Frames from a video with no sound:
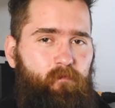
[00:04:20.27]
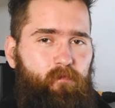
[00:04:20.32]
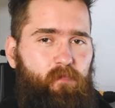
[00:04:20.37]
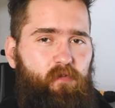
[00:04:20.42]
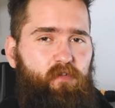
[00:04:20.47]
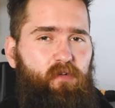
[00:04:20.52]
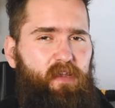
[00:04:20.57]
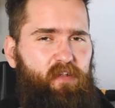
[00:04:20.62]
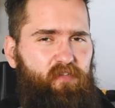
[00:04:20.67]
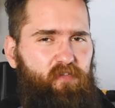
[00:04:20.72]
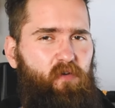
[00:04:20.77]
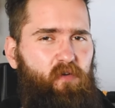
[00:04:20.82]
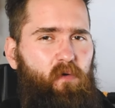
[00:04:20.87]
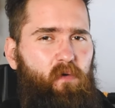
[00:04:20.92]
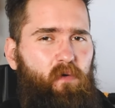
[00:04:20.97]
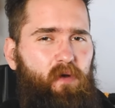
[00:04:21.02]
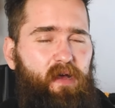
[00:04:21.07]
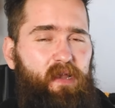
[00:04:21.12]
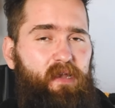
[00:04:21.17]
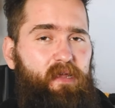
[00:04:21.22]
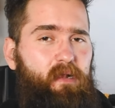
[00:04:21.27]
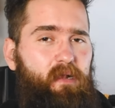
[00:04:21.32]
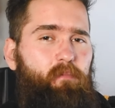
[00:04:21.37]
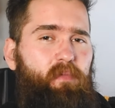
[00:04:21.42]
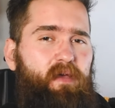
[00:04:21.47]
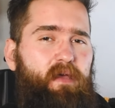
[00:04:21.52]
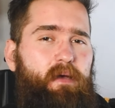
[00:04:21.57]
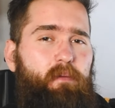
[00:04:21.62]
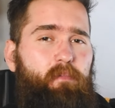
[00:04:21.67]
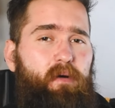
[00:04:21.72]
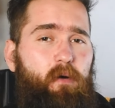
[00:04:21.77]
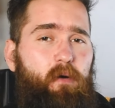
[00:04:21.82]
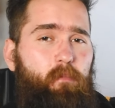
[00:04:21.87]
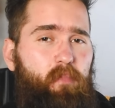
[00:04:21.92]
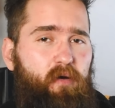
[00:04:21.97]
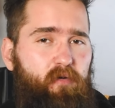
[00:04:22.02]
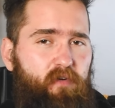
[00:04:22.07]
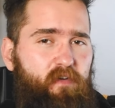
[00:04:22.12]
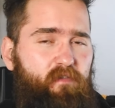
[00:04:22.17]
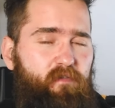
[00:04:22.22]
so let's talk a little bit about
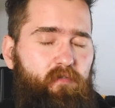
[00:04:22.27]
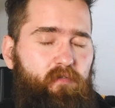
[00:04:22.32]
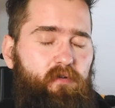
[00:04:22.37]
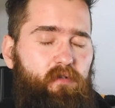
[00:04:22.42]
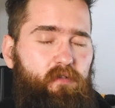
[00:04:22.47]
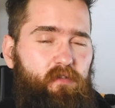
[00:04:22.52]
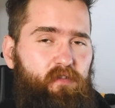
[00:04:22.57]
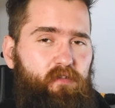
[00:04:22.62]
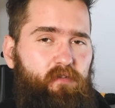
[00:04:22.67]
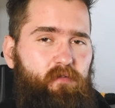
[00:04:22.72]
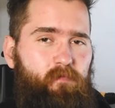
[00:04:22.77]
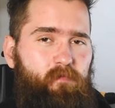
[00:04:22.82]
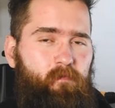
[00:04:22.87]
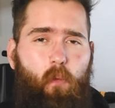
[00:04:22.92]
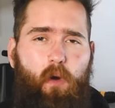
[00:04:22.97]
peripherals.